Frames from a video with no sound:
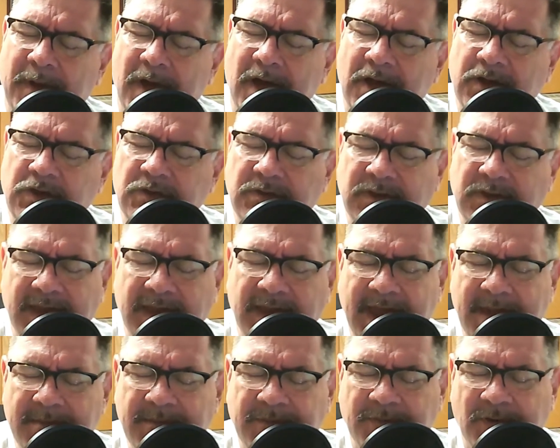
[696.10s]
upon you in the
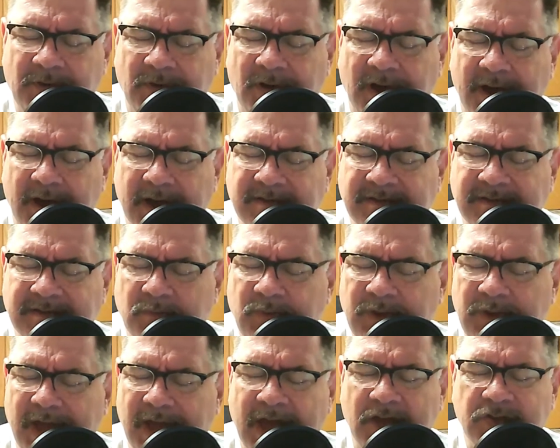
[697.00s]
name of Christ,
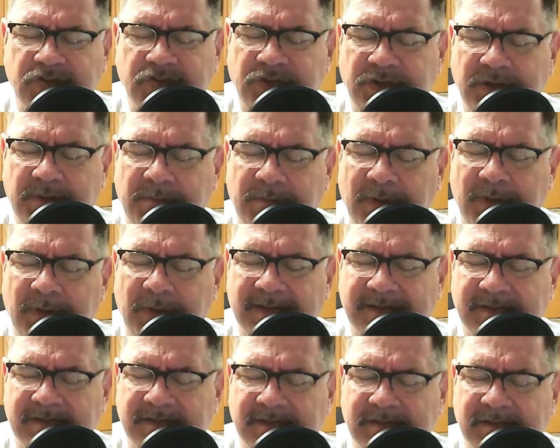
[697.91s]
and we ask you to
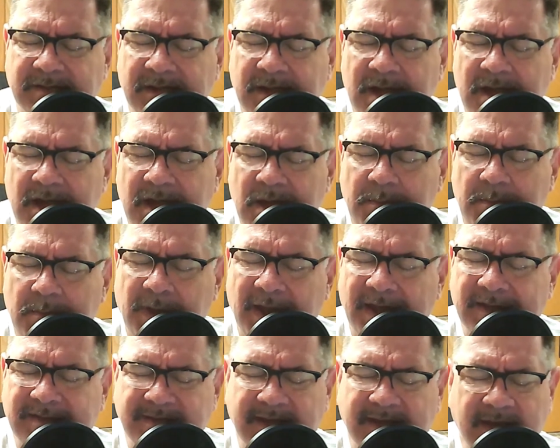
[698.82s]
bless us.
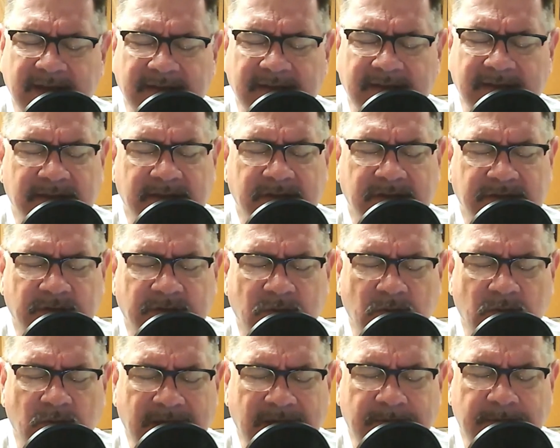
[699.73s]
Bless us so
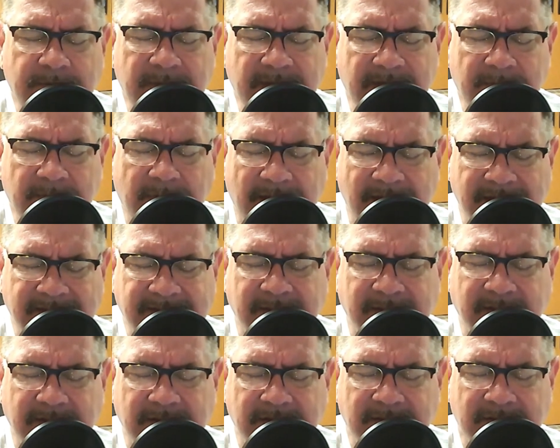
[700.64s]
we can be a
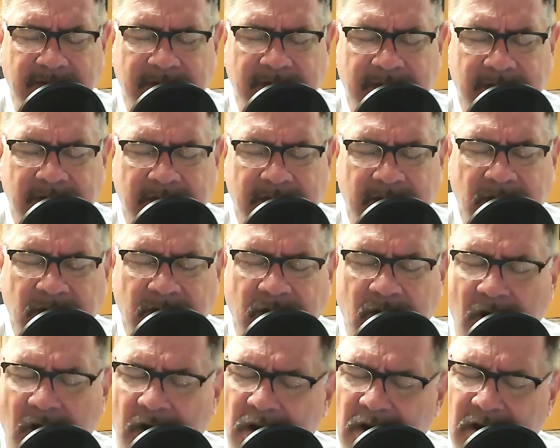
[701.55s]
blessing.
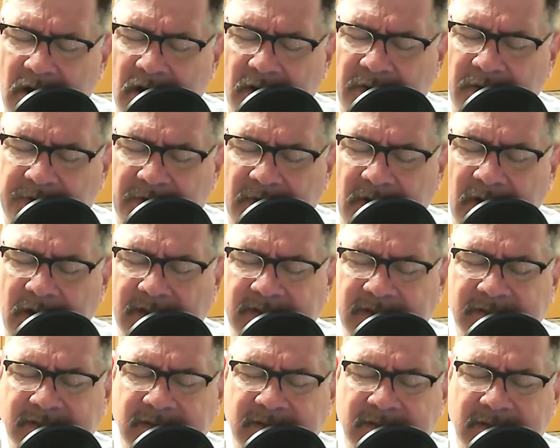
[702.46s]
Guard our
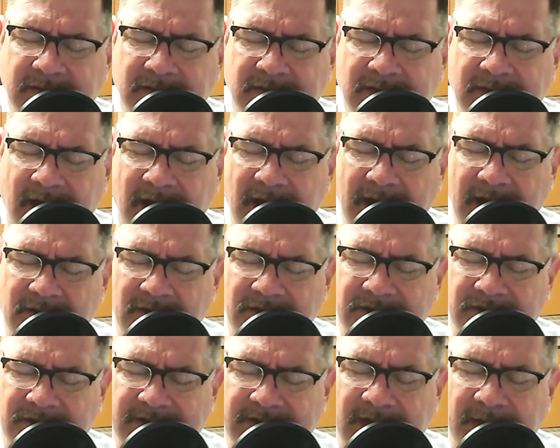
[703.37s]
thoughts, guide our
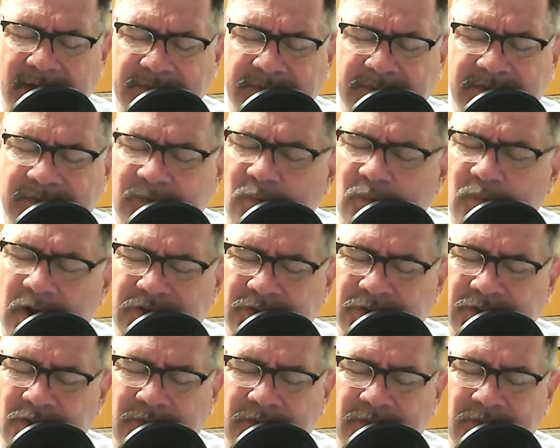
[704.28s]
steps, and
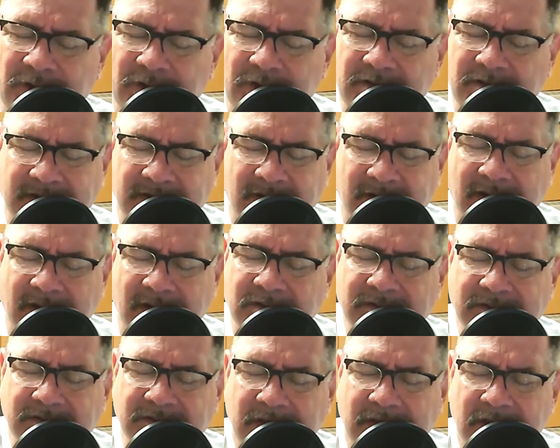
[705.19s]
watch over our
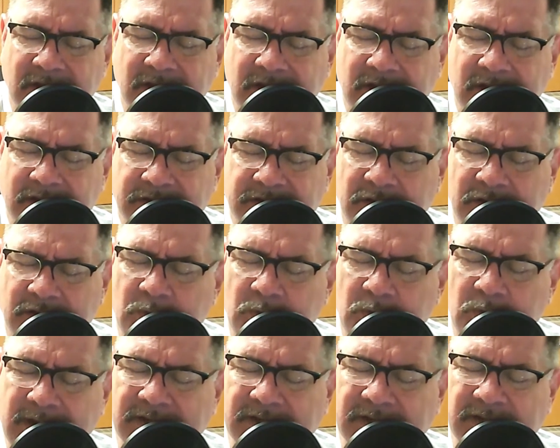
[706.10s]
tongues so that
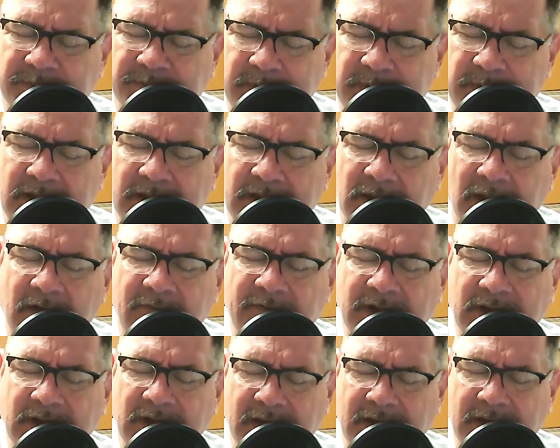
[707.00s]
we can speak
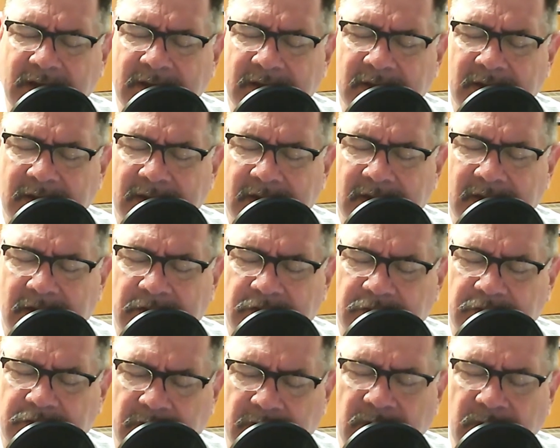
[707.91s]
lovingly
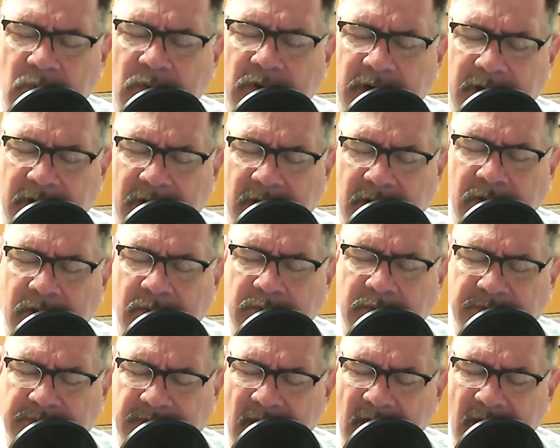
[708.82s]
and treat one another
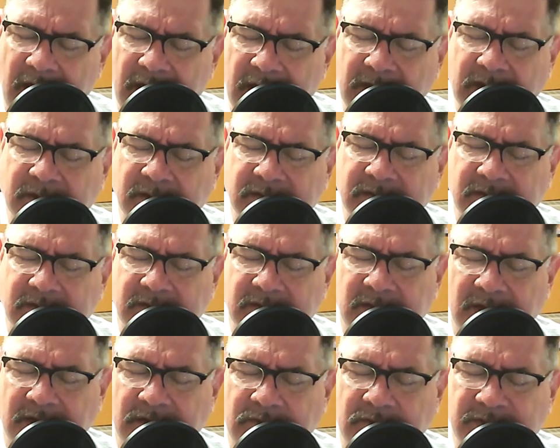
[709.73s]
with kindness
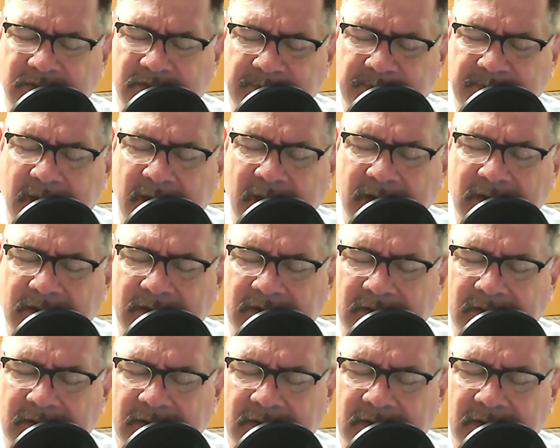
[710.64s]
and respect.